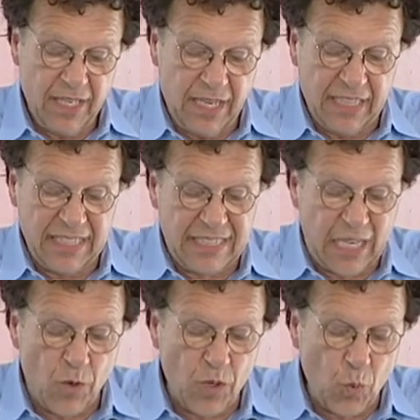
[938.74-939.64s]
and the
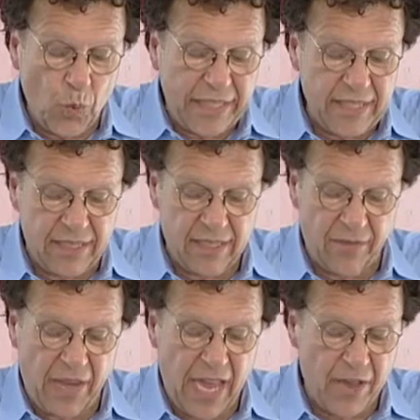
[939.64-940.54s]
sour wince of
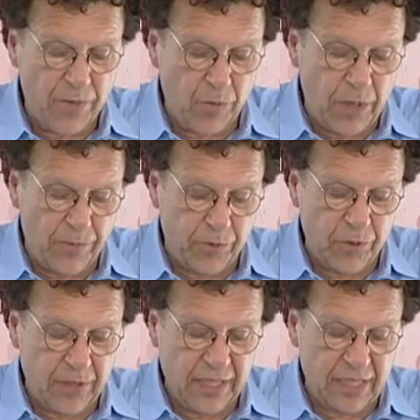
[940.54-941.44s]
half
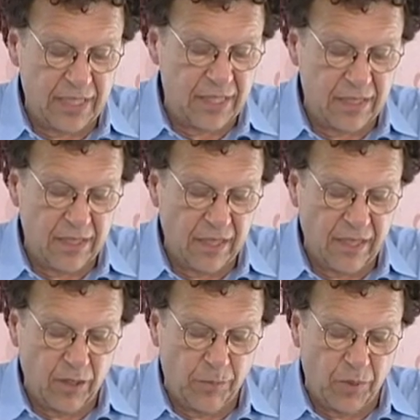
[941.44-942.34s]
grapefruit in its snug
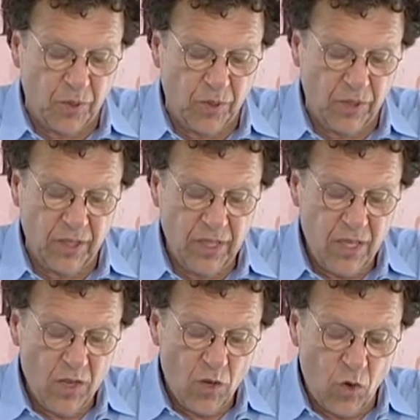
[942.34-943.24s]
little bowl
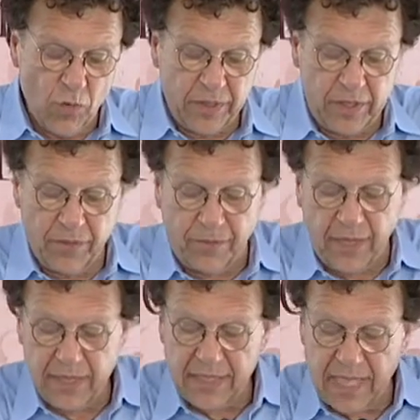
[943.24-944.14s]
over to the
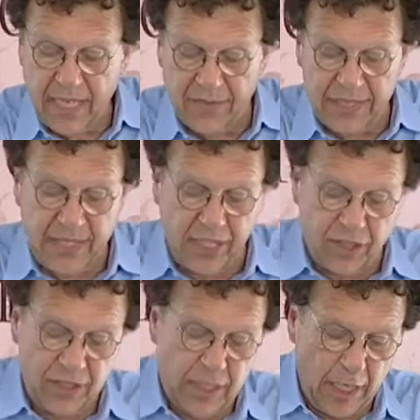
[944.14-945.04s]
far side of his
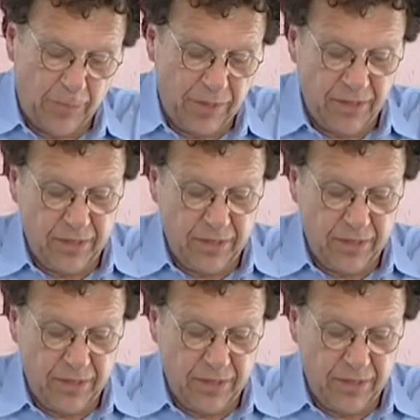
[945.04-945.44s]
kitchen table.